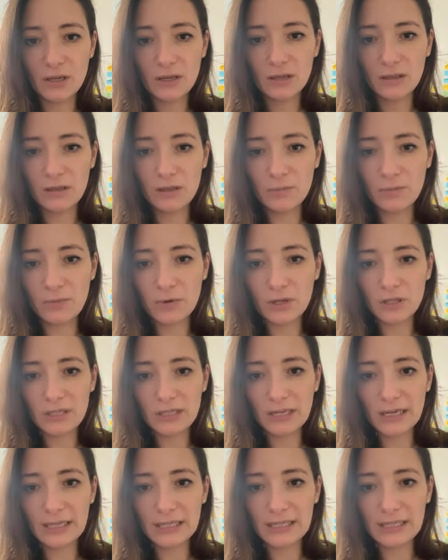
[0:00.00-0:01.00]
The
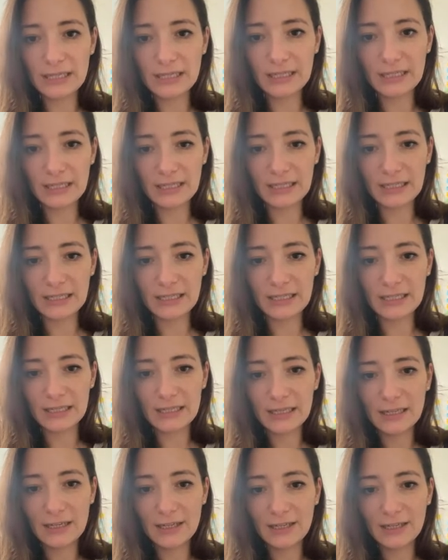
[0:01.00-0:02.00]
podcast is,
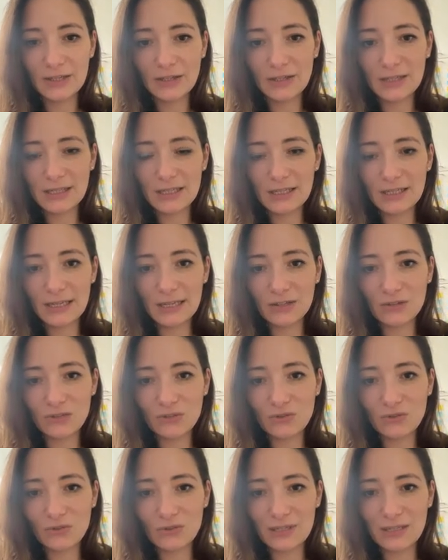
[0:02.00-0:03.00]
you can see I don't
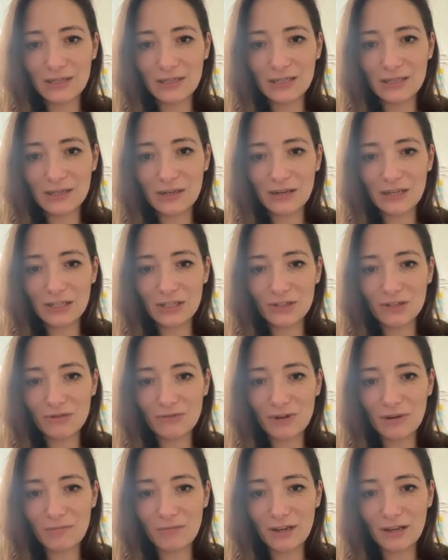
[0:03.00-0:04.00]
do these
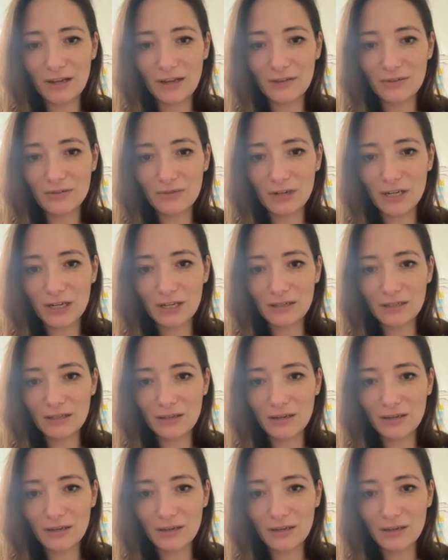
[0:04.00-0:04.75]
Instagram lives, right?